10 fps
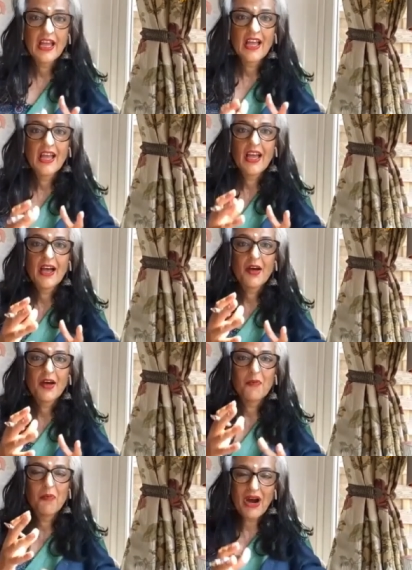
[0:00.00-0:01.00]
But
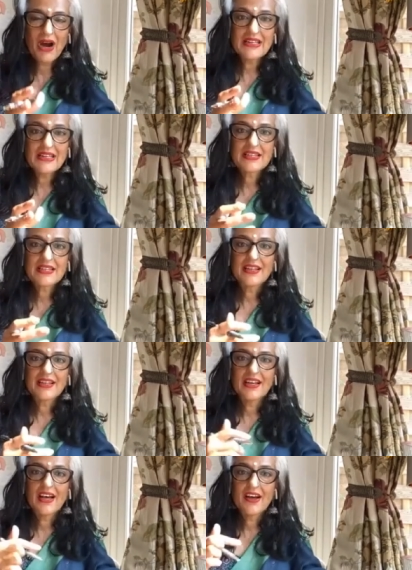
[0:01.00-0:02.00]

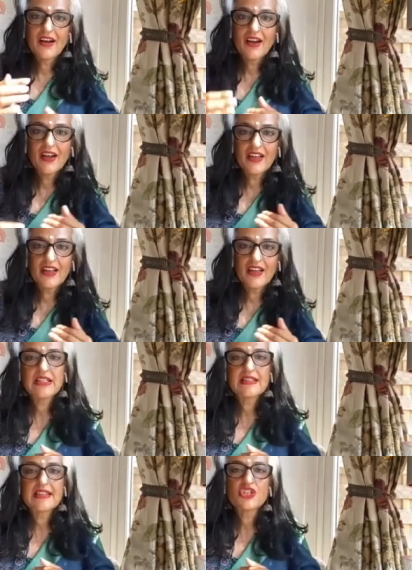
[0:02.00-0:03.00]
eventually the woman finds
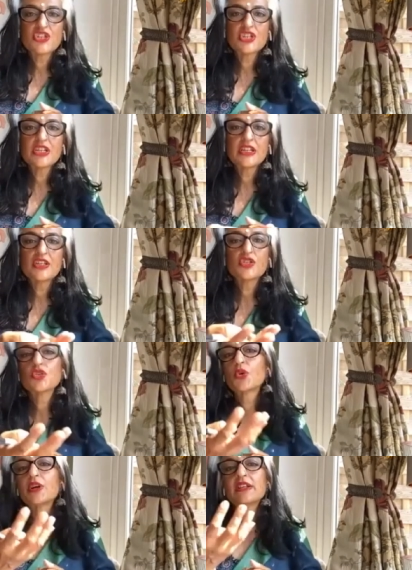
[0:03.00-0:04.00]
that she enjoys it
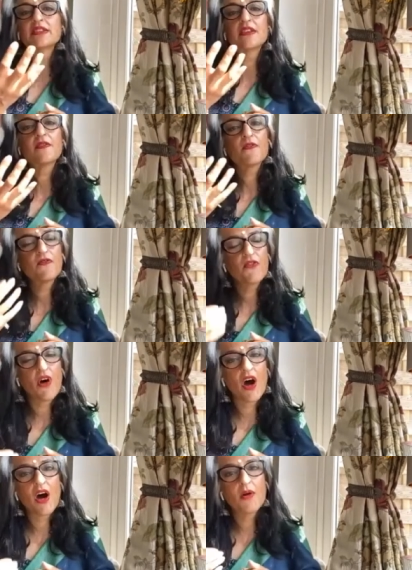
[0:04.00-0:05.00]
far more than the
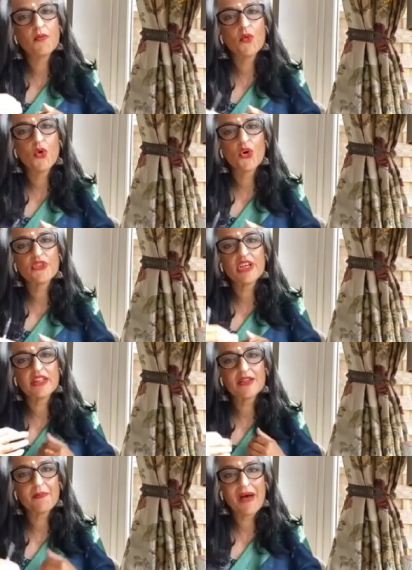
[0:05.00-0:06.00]
man does and
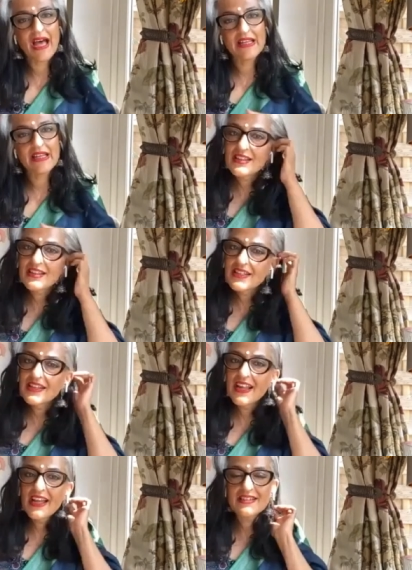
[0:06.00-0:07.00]
like you said the
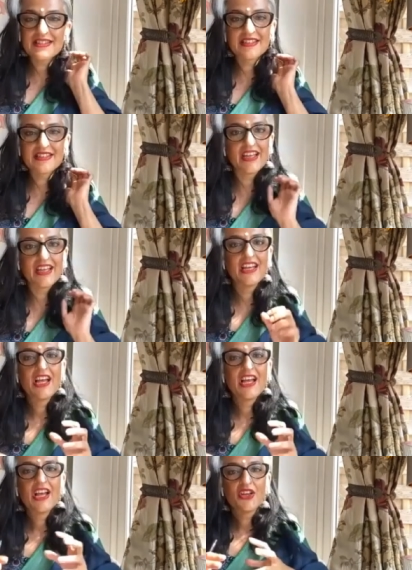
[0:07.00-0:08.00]
next day you have the
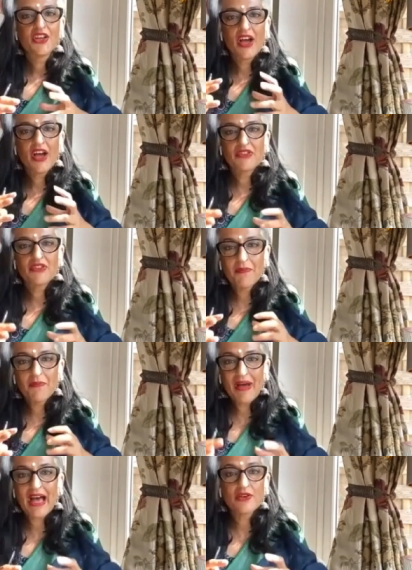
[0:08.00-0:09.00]
man who's not
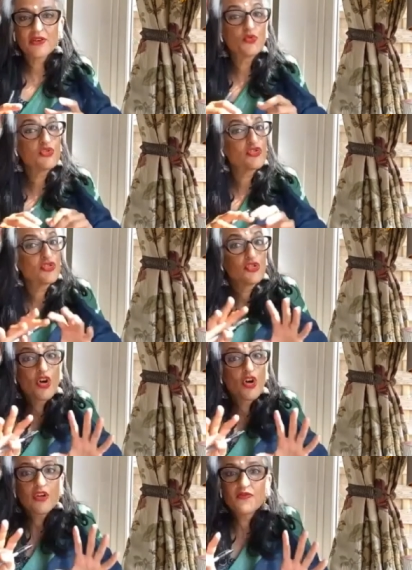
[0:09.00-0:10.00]
feeling that comfortable
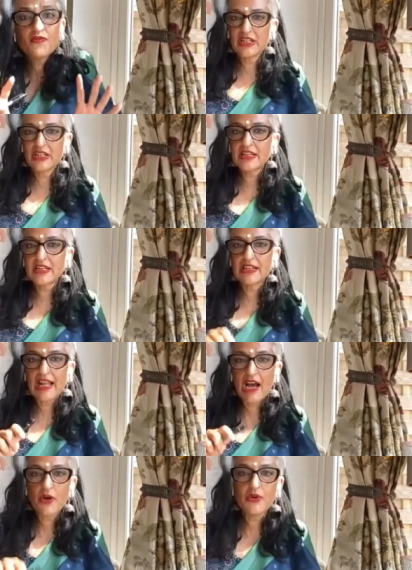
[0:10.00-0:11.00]
about it and now is
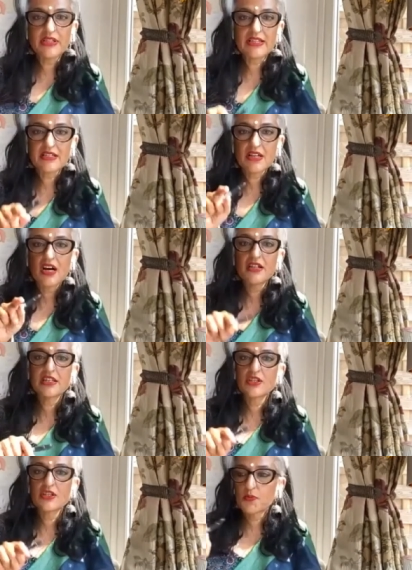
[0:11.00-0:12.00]
starting to point
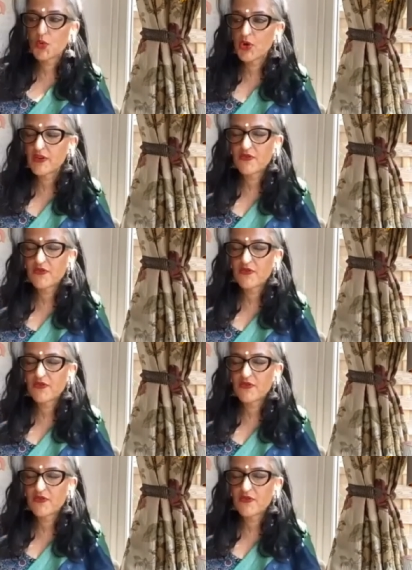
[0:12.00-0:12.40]
fingers and saying